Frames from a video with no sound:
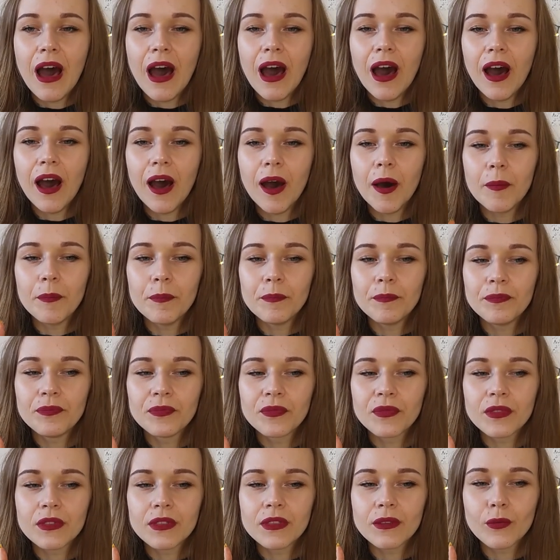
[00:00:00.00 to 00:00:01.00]

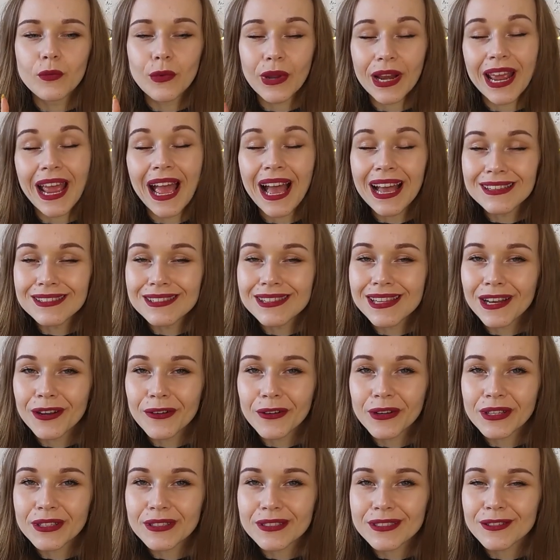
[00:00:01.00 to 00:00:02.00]
When I asked that
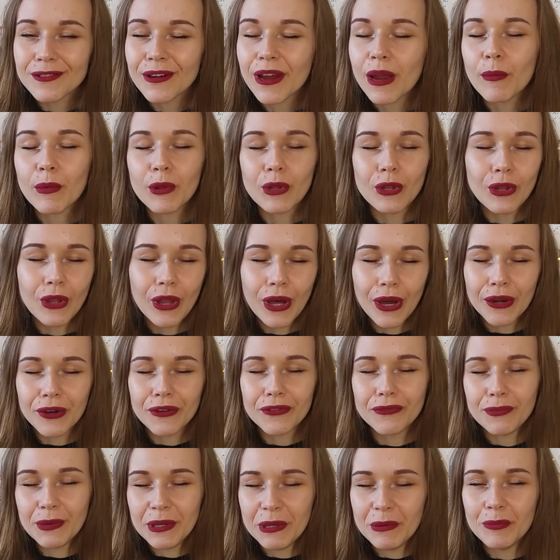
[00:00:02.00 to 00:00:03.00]
on Instagram, a lot
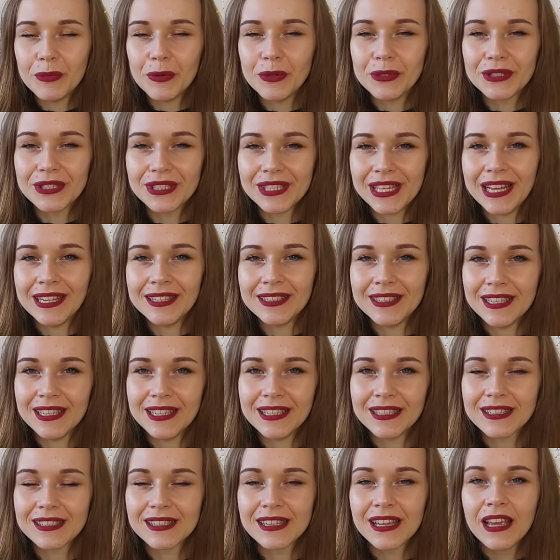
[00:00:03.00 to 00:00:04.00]
of people said
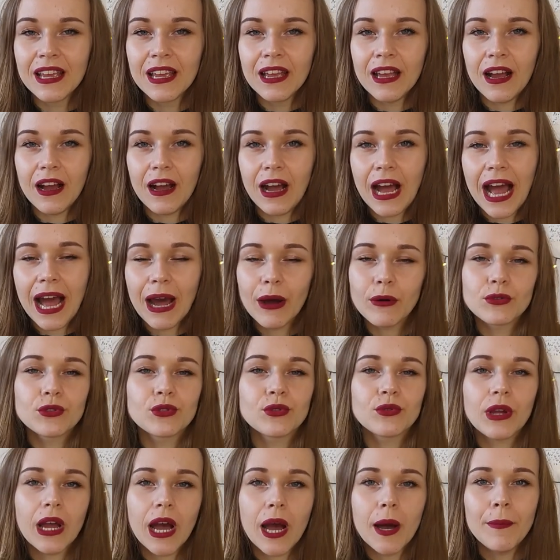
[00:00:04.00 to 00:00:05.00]
this, how
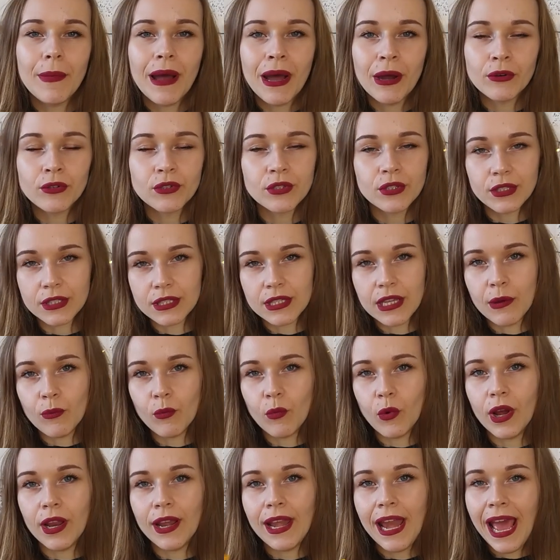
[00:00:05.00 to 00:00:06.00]
to come out to
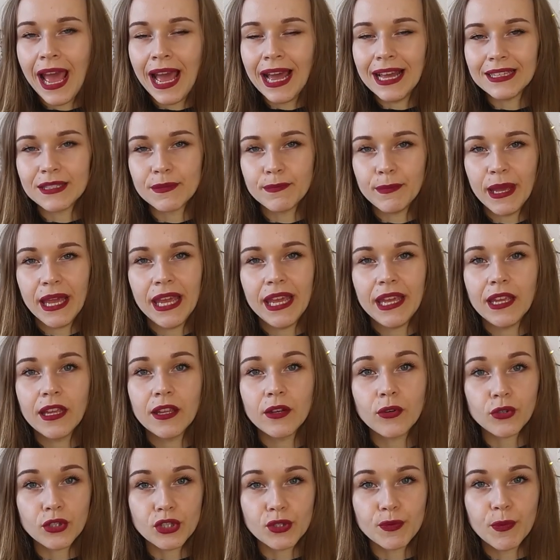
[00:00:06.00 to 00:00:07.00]
someone as
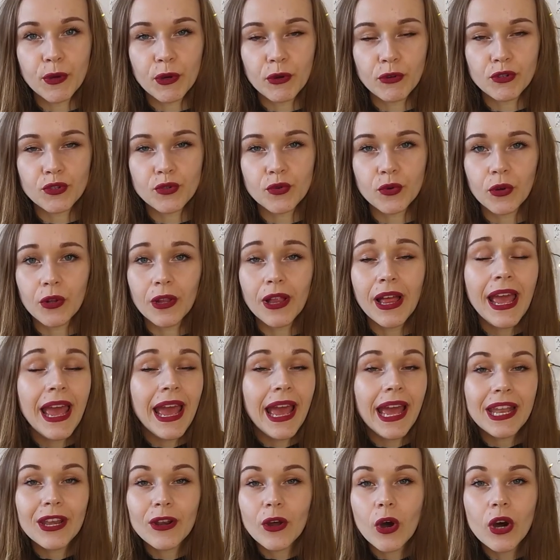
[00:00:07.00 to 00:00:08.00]
pagan or spiritual.
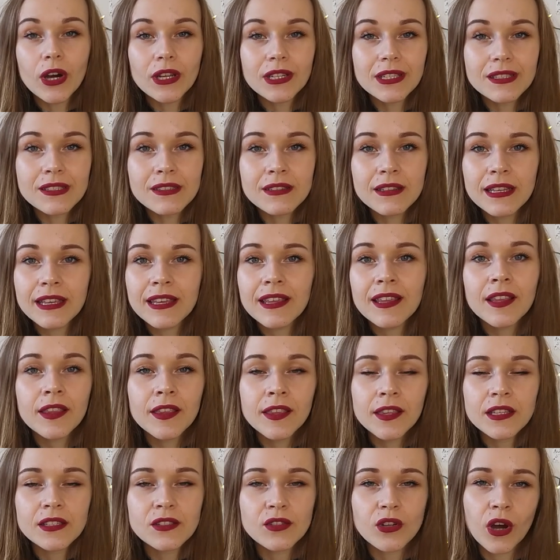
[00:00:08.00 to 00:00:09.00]
And honestly,
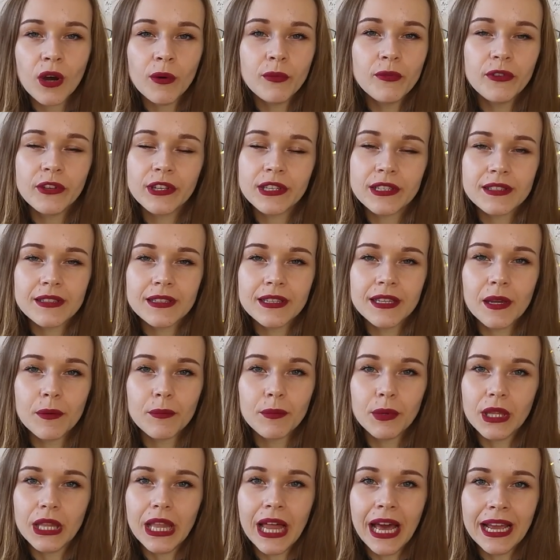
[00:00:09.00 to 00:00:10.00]
this obviously
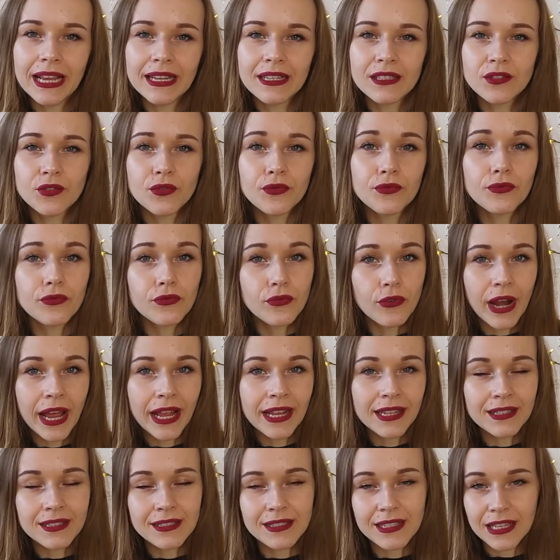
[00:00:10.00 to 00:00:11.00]
applies to
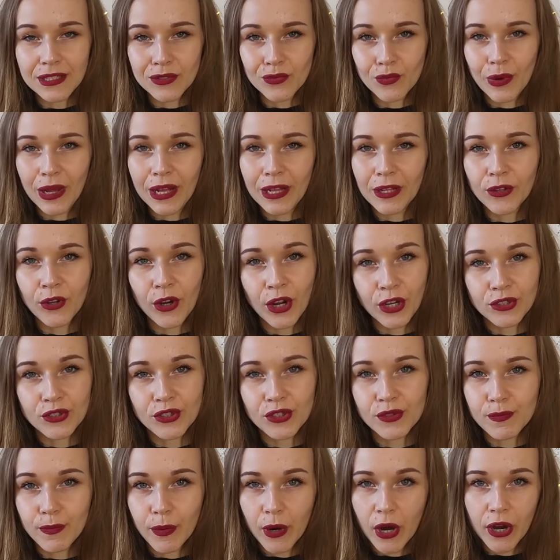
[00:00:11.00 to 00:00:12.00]
friends as well, not
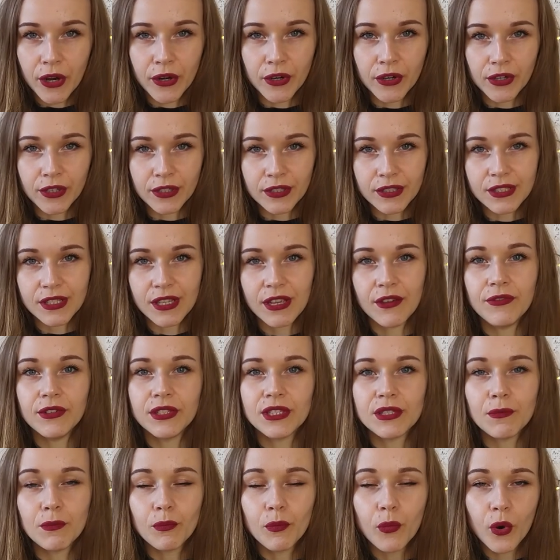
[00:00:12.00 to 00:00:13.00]
just partners. If
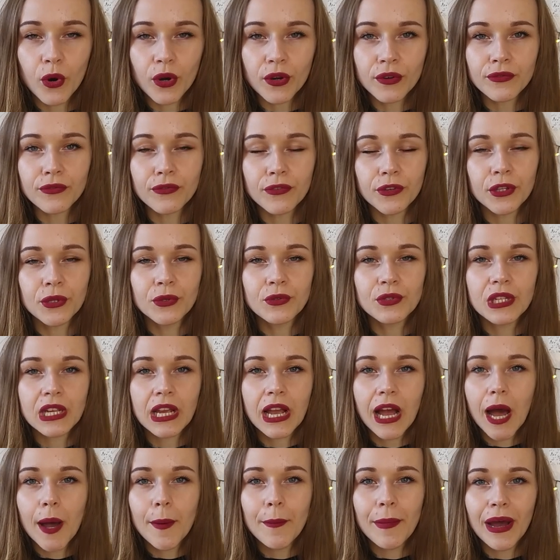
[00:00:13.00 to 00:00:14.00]
it's important for you to
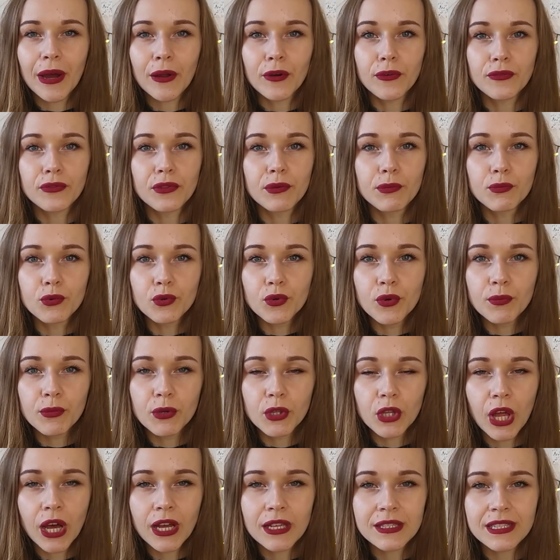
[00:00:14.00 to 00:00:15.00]
come out of the broom
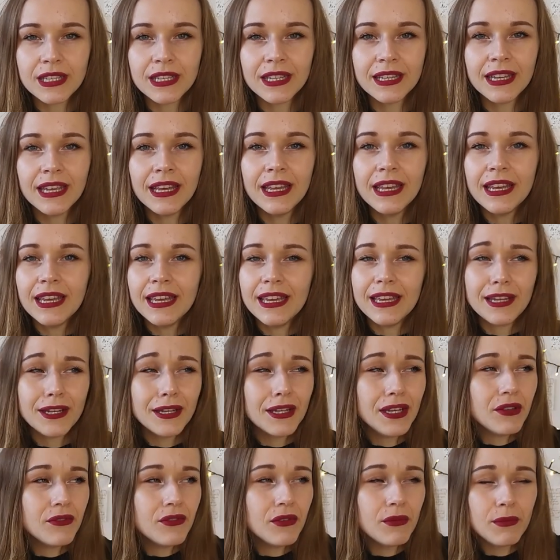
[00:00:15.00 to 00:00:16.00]
closet, it
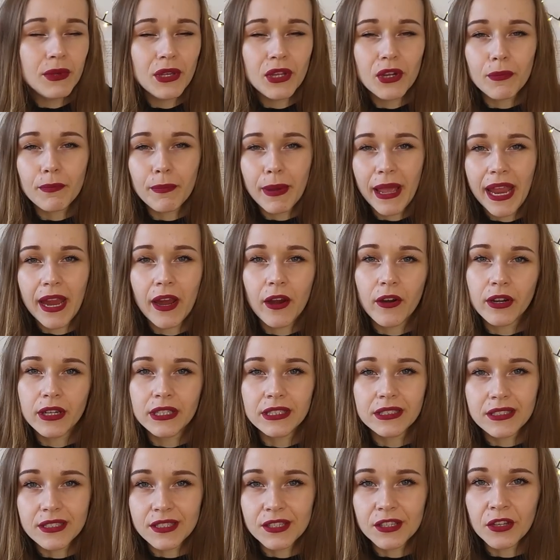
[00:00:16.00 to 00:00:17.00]
could even be your
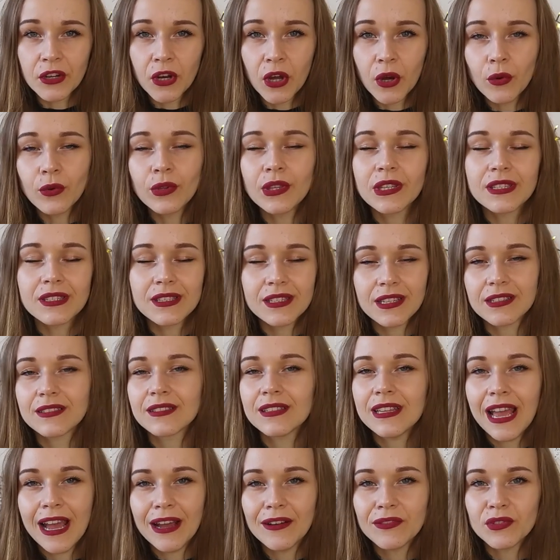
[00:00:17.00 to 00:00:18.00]
parents, you know, this
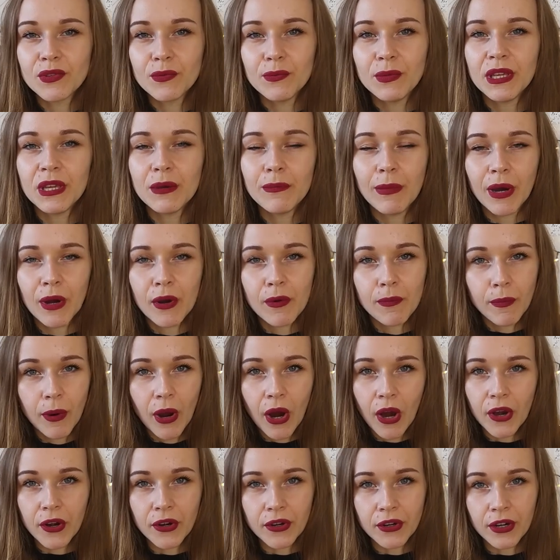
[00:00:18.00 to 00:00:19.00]
doesn't have to be about a
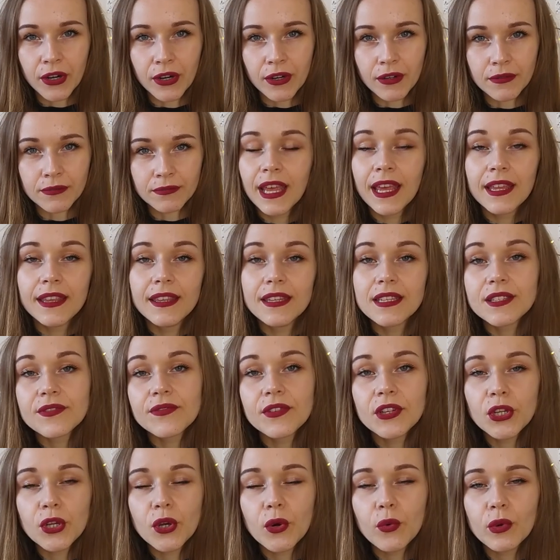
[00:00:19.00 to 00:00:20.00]
partner. This
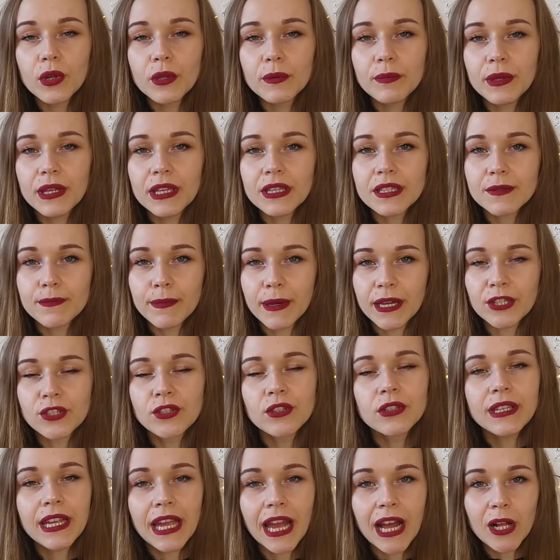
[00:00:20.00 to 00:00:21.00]
video will be
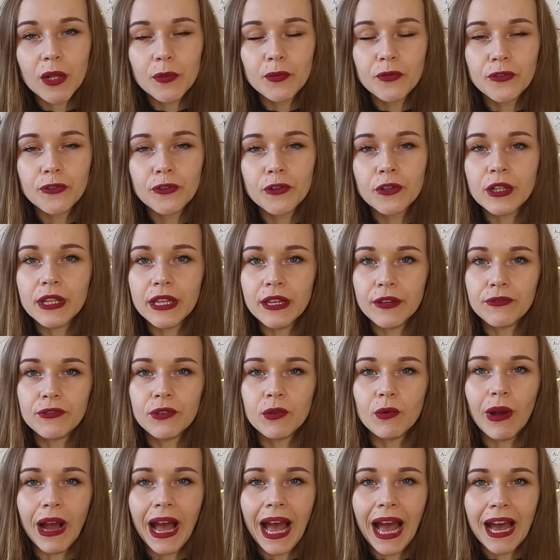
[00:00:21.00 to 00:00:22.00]
especially helpful if
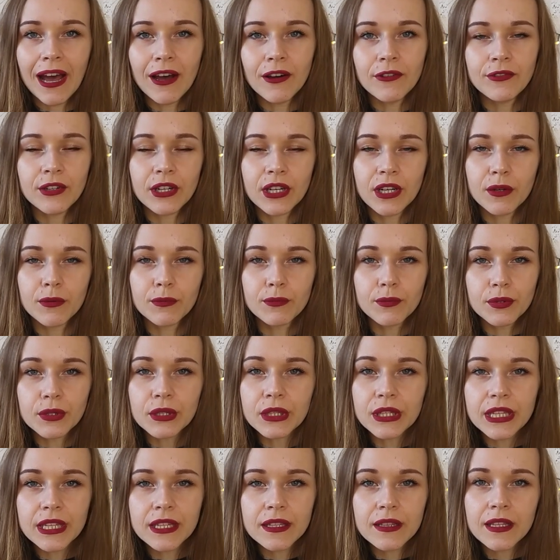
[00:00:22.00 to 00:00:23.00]
you have a
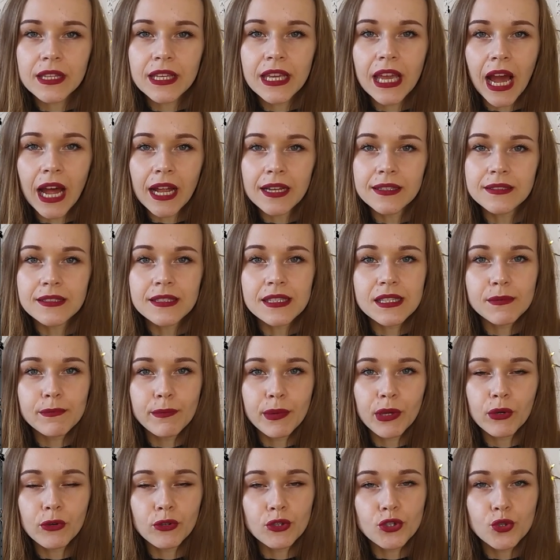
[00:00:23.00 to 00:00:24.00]
completely
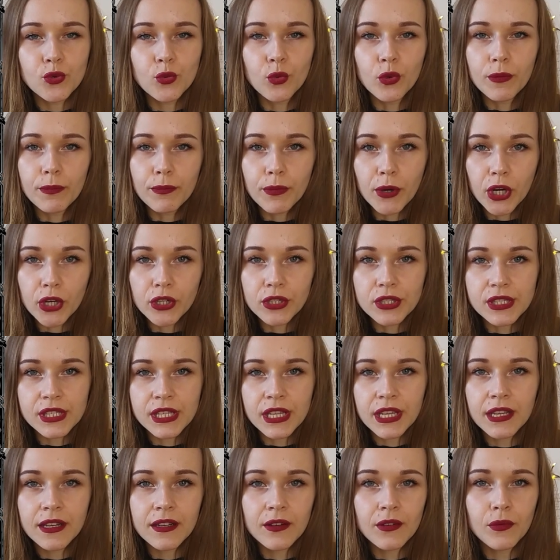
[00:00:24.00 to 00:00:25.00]
unspiritual
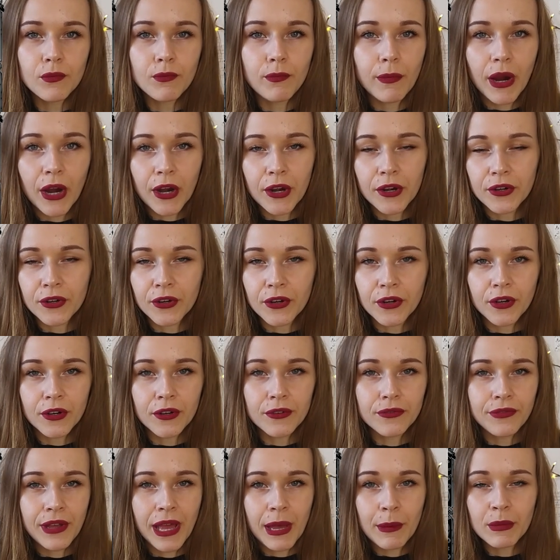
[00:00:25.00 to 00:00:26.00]
person,
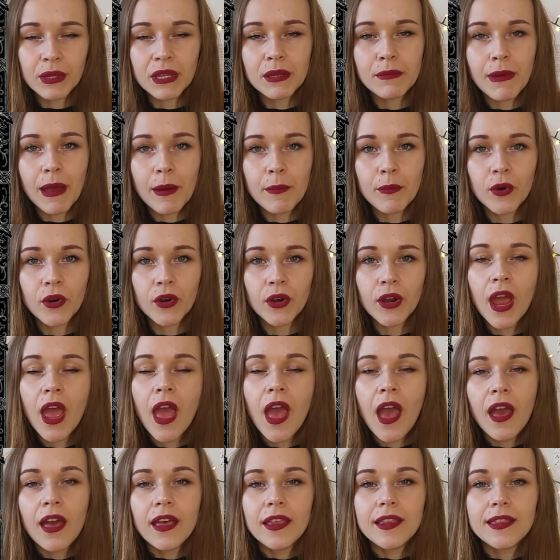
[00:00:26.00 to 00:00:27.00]
partner, family member
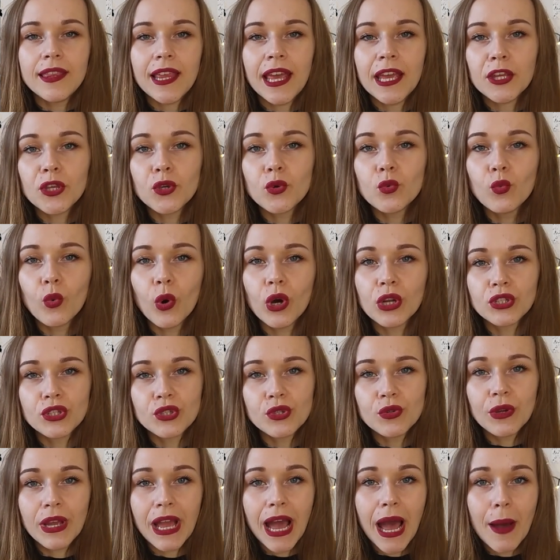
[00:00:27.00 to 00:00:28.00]
that you want
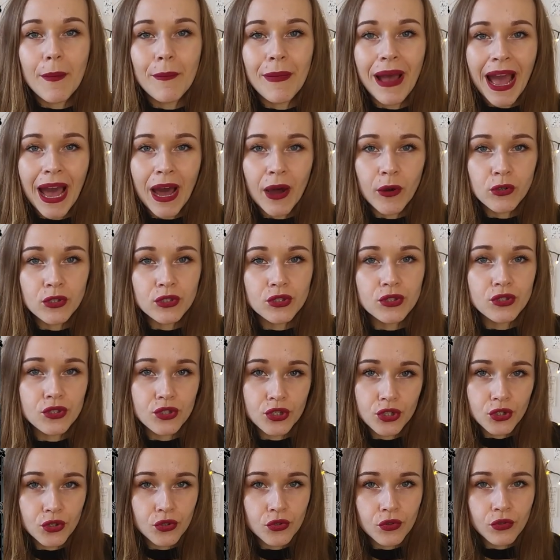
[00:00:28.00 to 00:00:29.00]
to come out
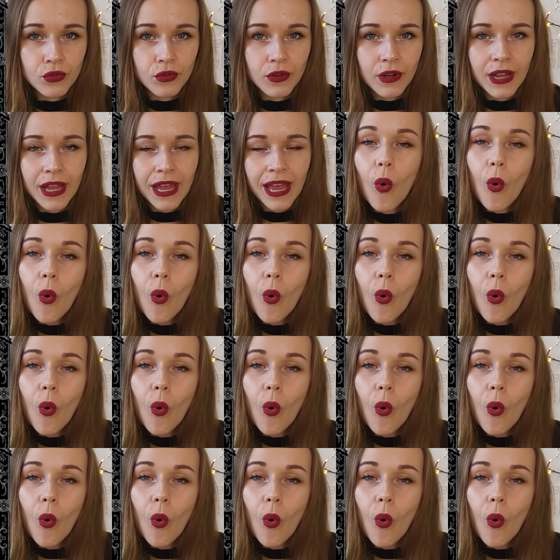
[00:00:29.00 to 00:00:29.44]
to.